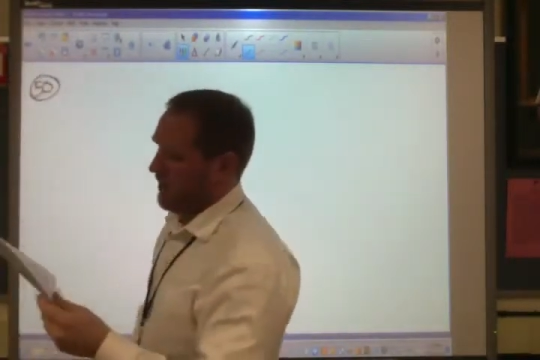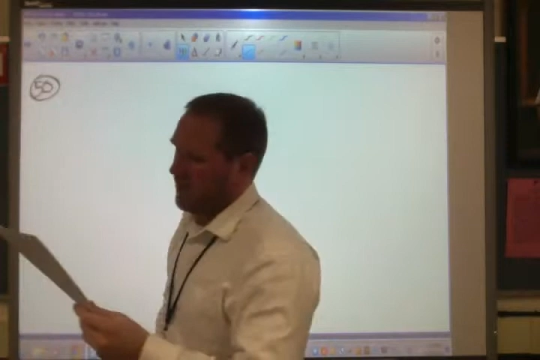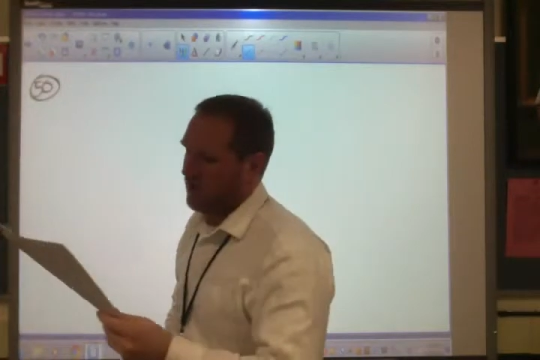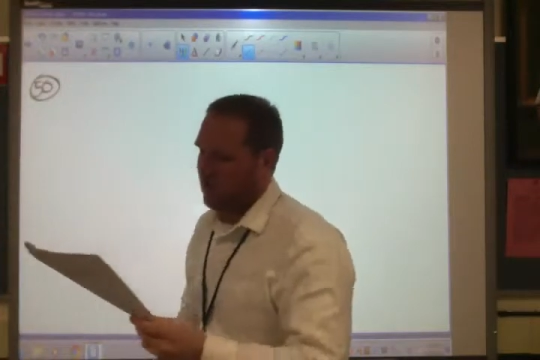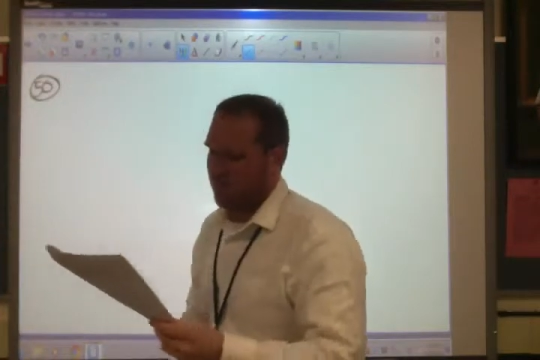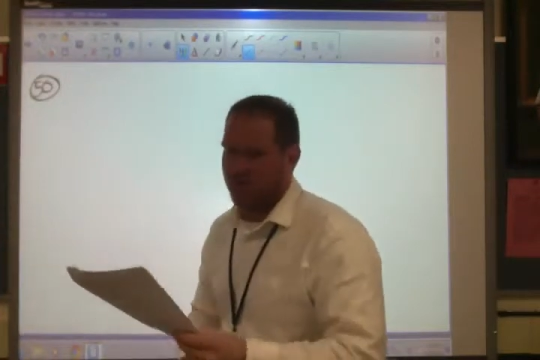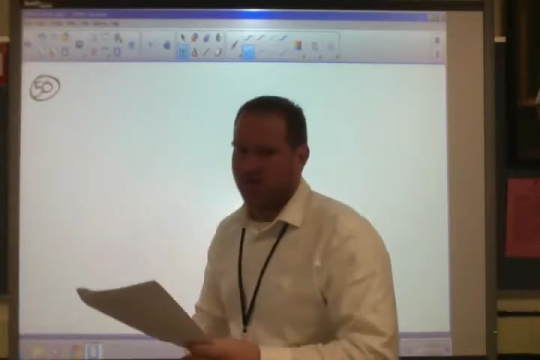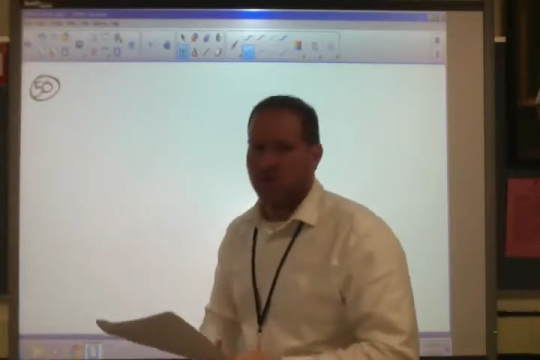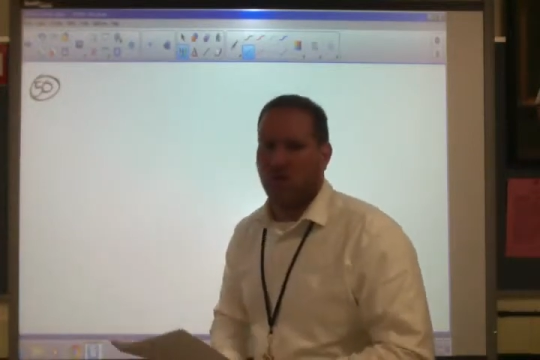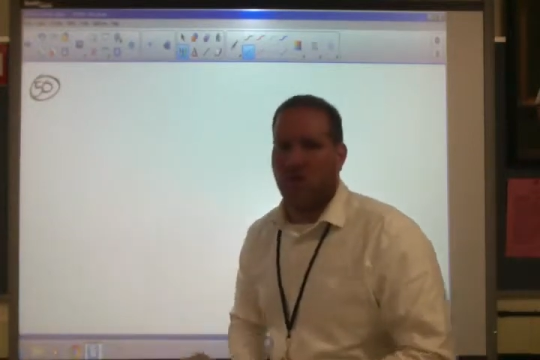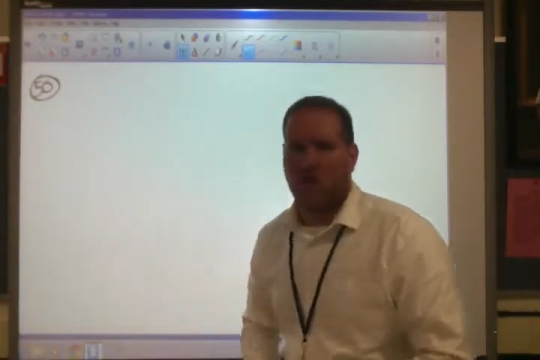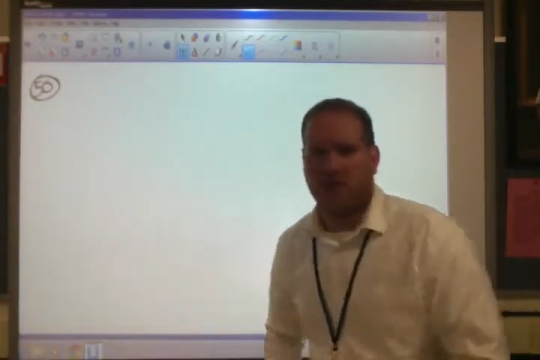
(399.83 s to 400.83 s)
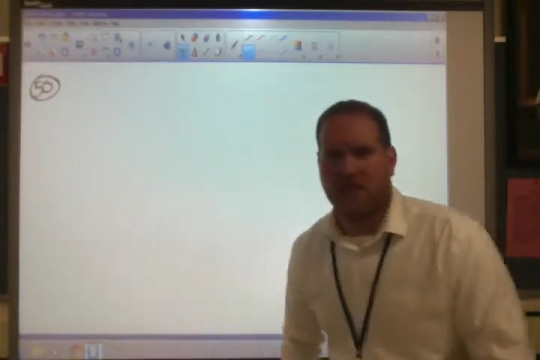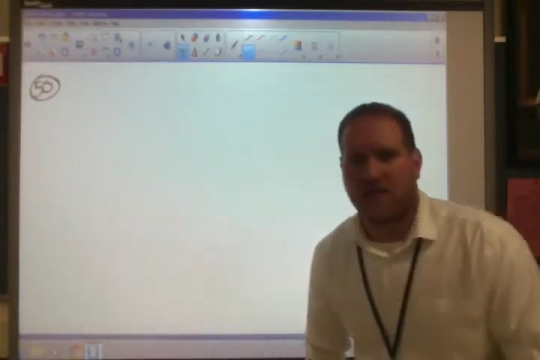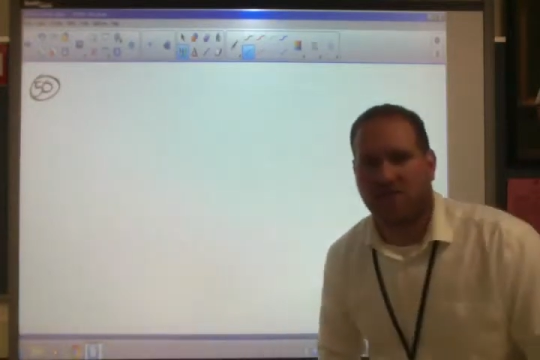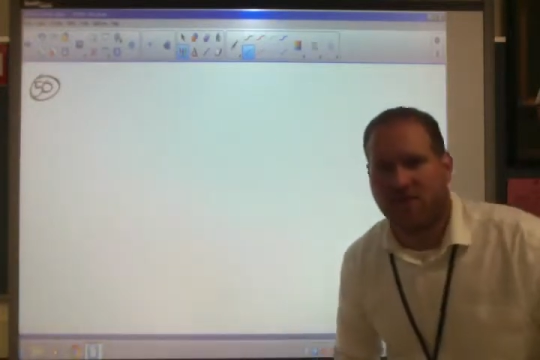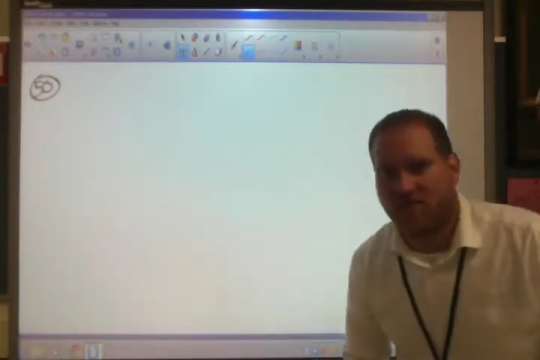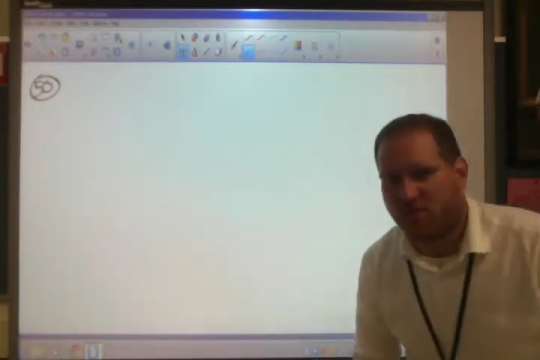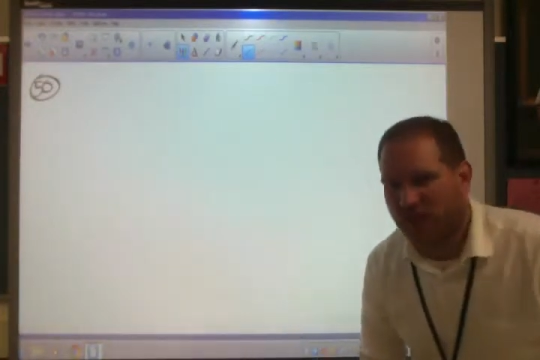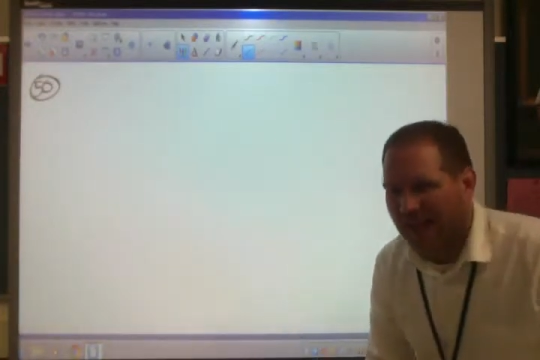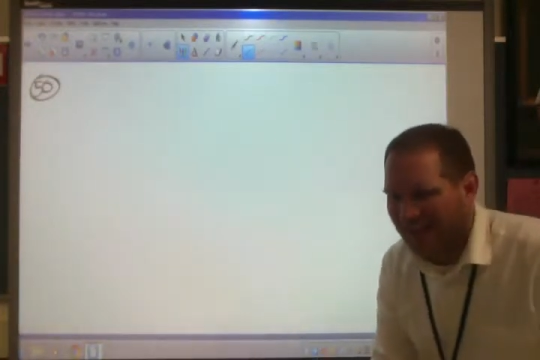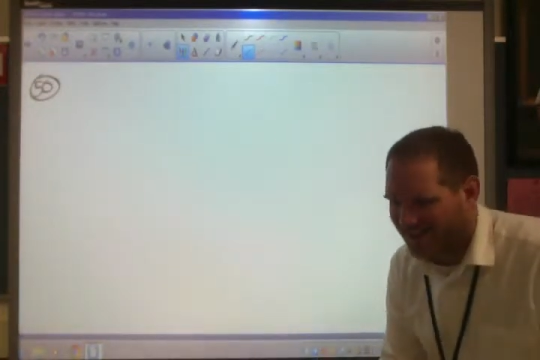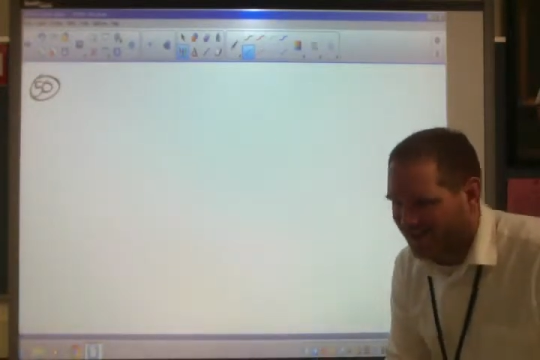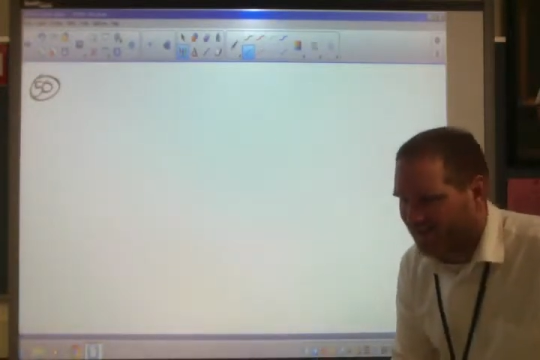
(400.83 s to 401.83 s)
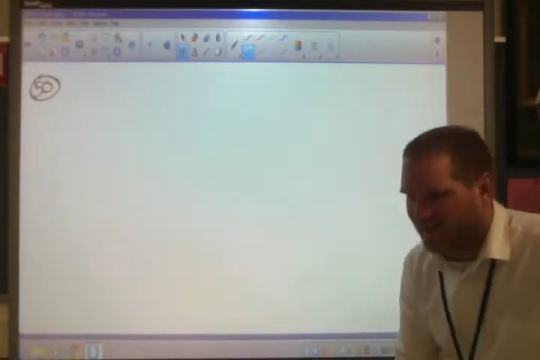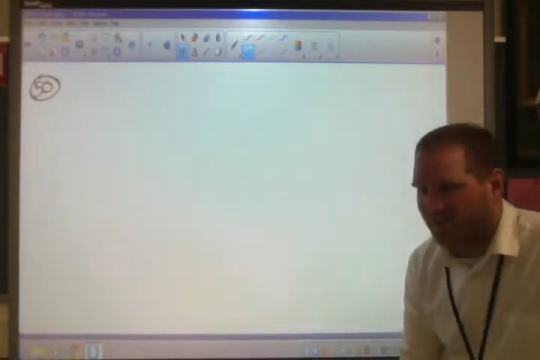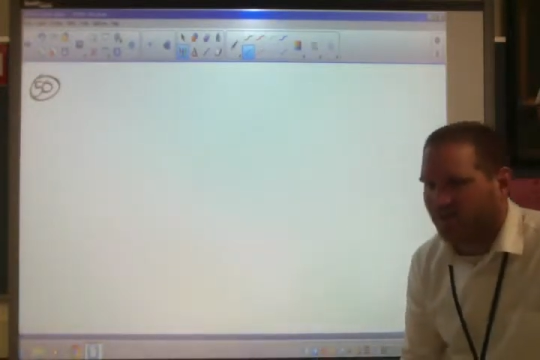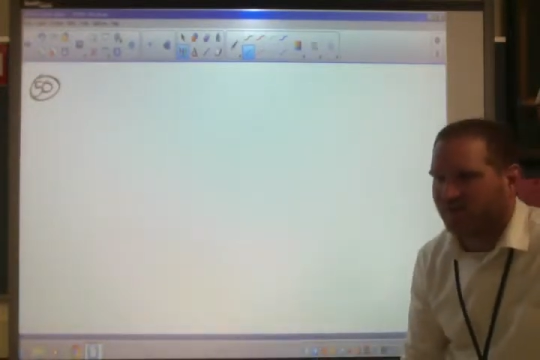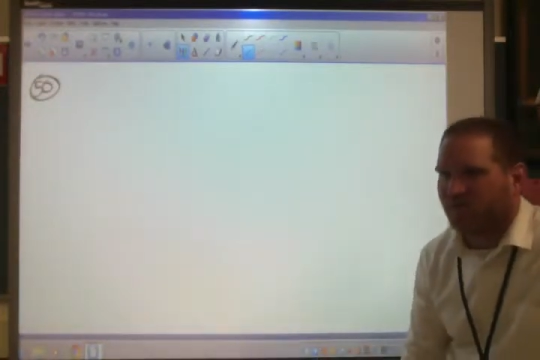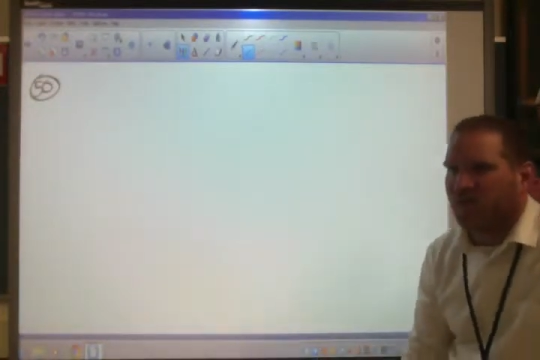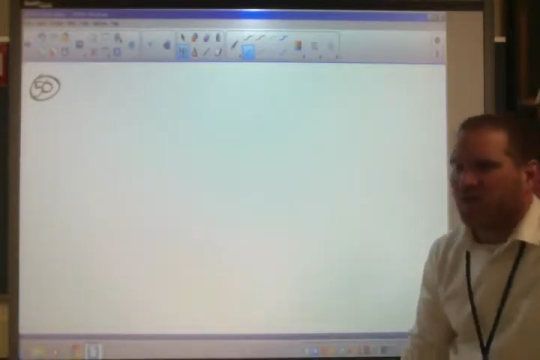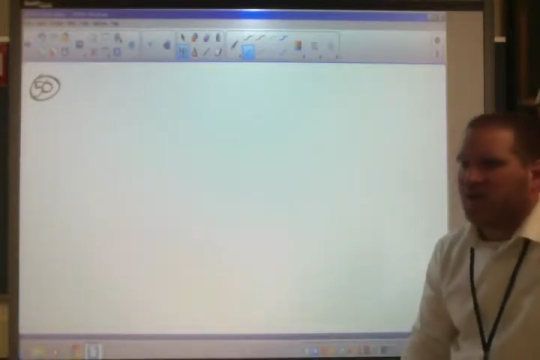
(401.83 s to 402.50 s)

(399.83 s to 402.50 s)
polymers, so all types of plastics.